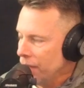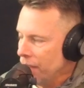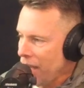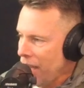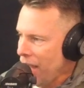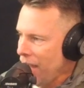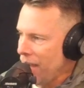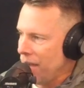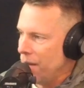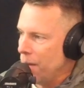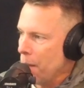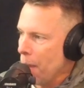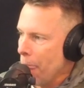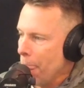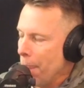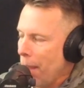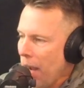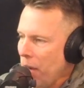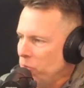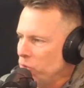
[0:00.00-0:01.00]
Yeah.
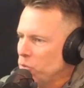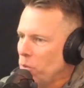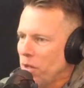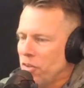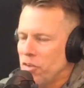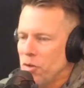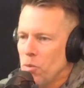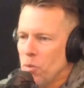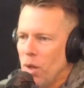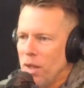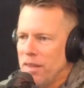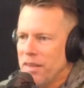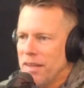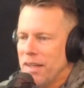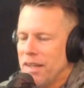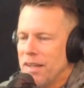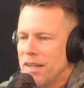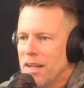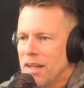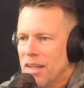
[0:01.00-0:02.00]
I was watching one
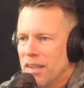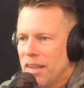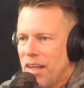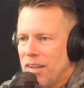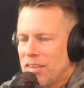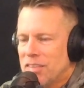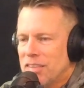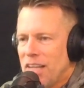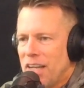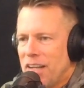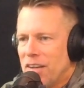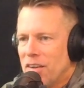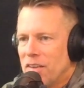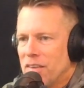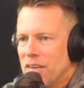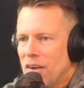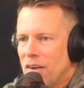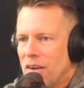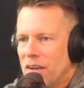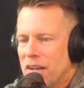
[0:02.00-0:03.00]
thing last night
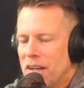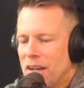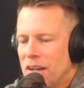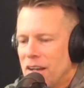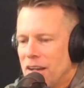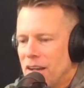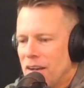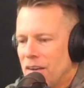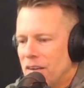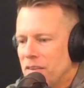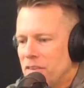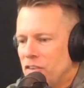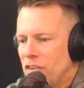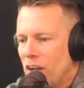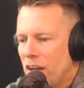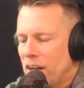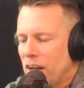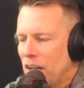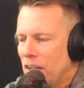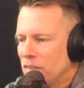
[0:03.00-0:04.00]
on
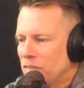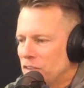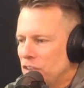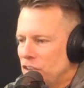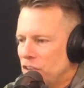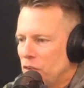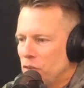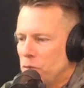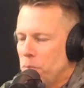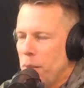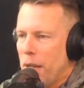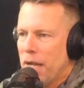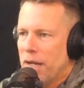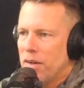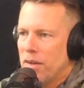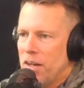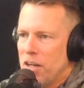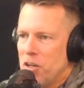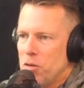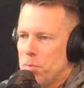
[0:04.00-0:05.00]
John Oliver's shows
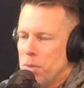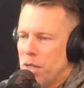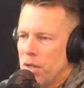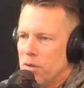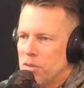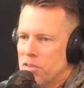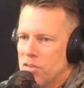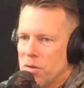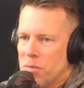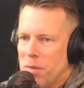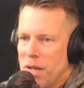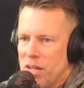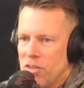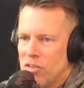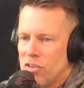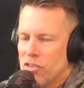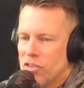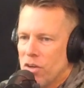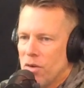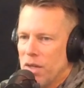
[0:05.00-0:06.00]
back on HBO. It's an
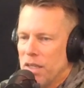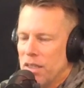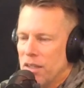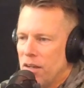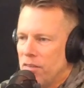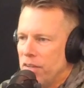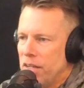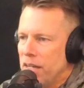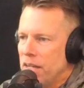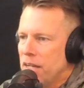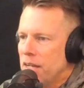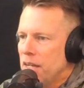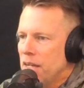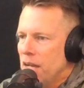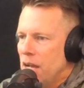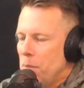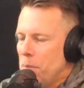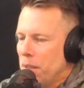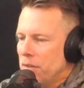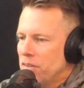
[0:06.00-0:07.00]
amazing show. I love it.
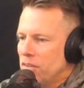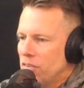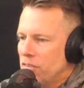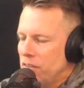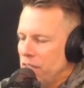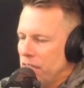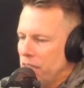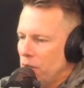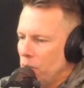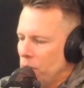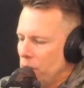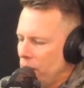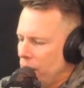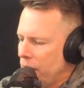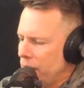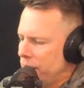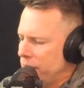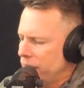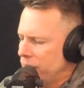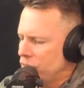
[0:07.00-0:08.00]
About this thing going
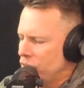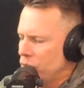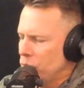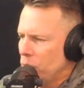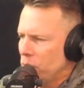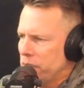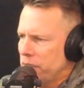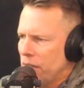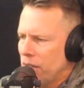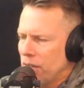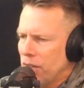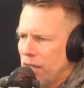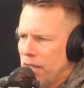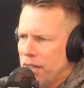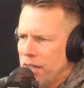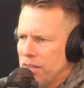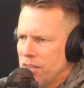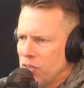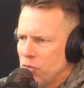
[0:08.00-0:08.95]
on. I think it's in North Carolina.